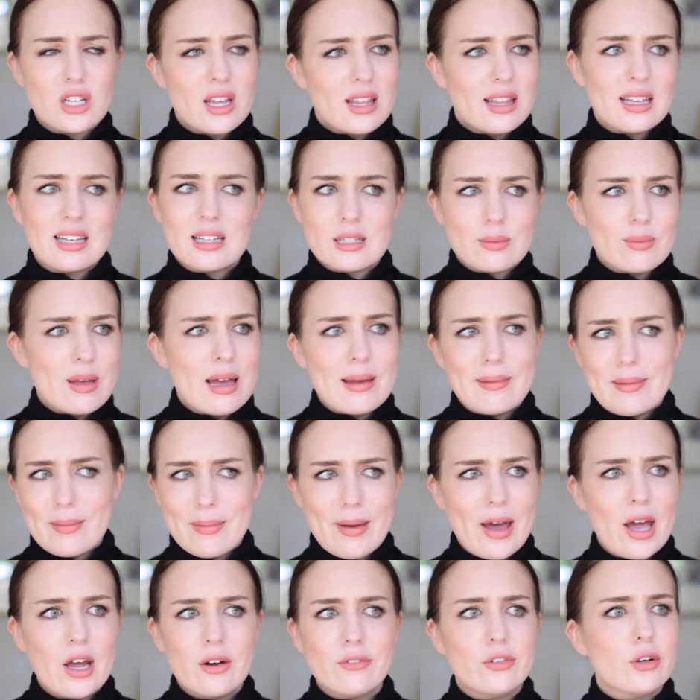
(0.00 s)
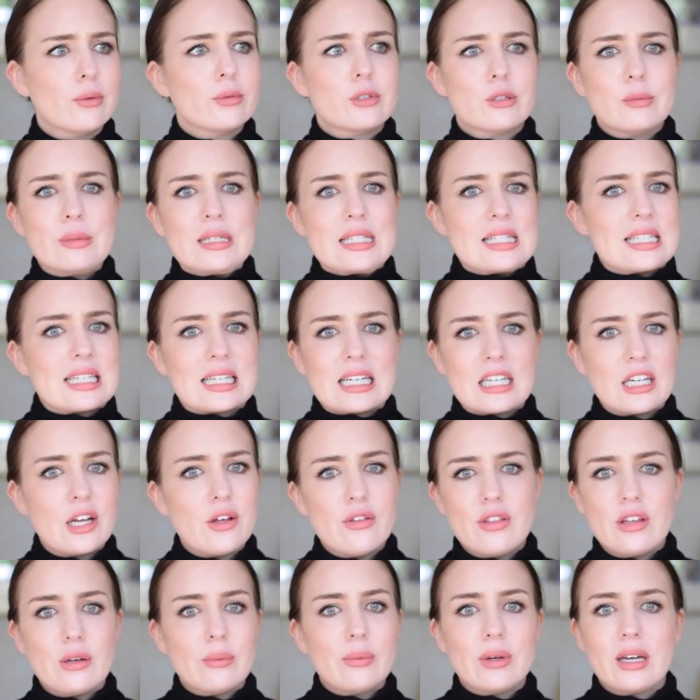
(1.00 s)
I think is maybe a bit over optimistic. I
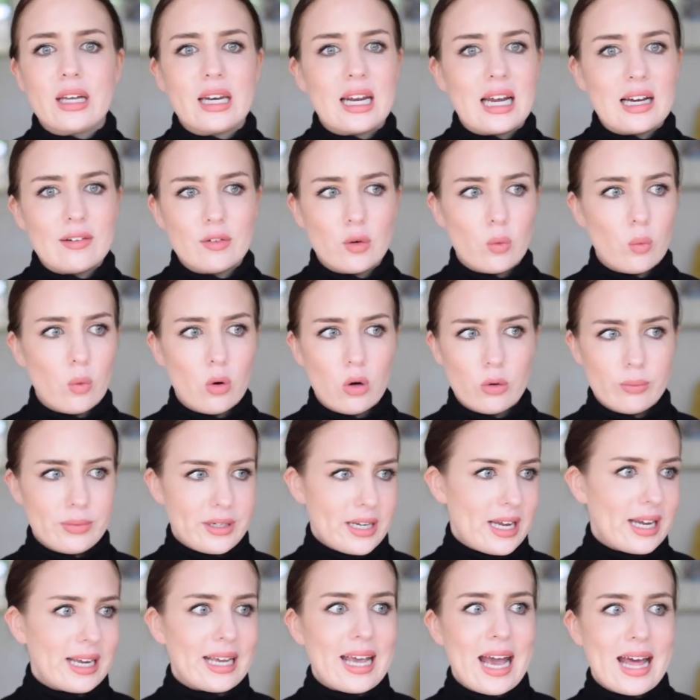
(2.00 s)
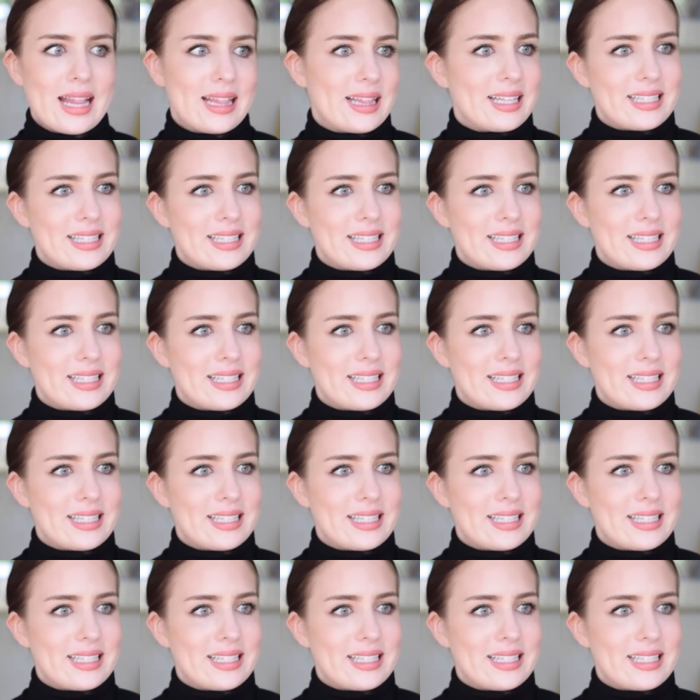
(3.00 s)
don't think we're going to have a warm day again